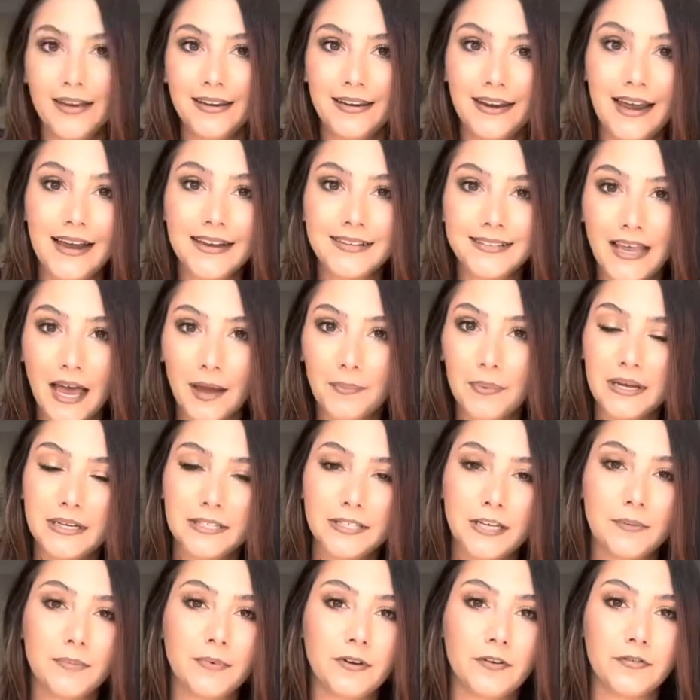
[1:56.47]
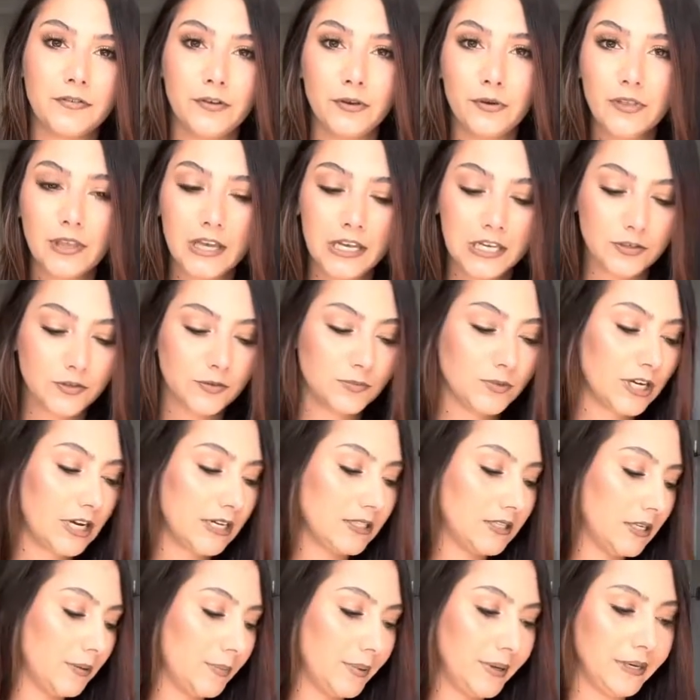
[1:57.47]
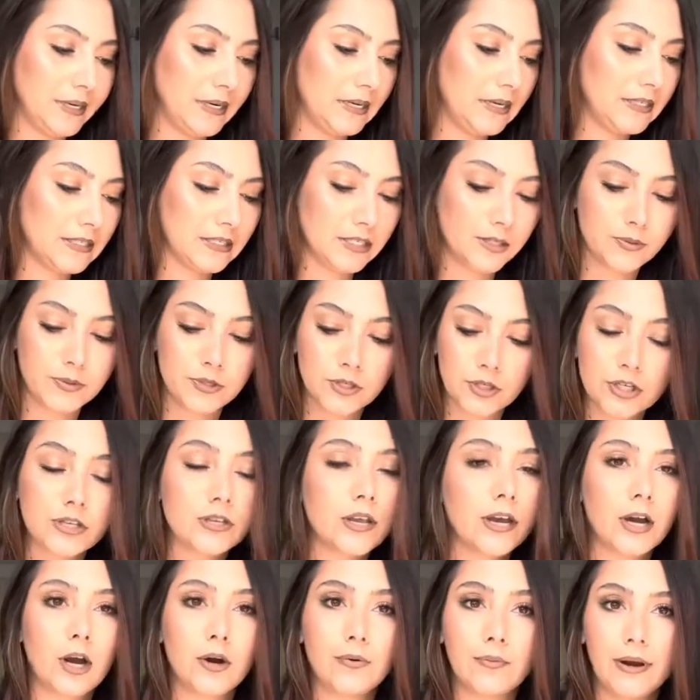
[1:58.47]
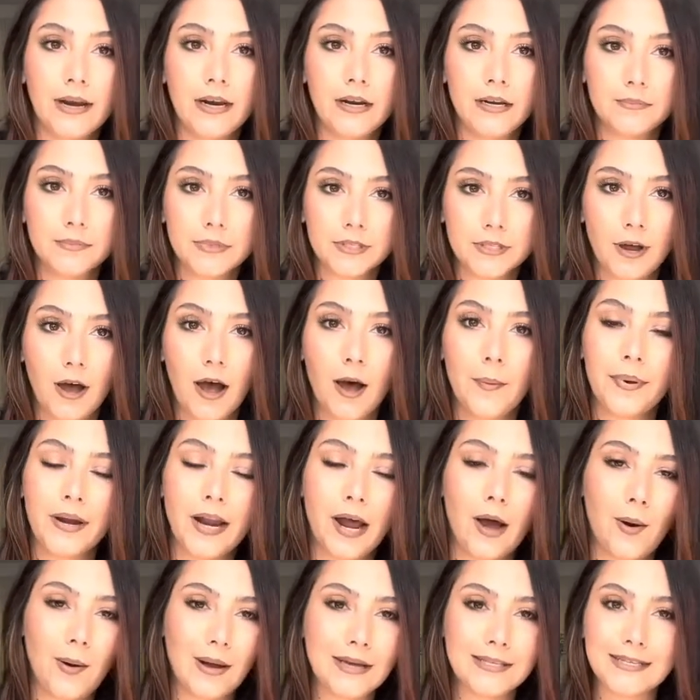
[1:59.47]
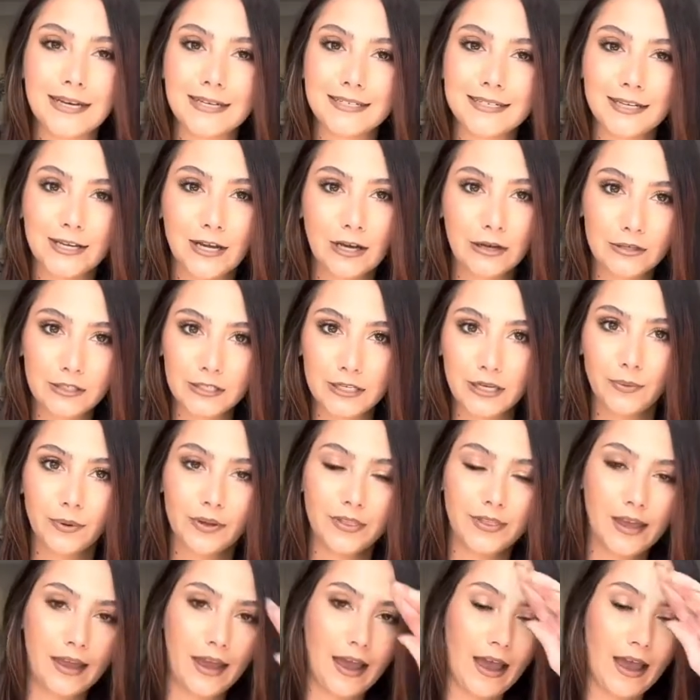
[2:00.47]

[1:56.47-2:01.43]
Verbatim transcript: Next, I picked up a few things from JCPenney's. This was just like a random stop and I always like to go see what they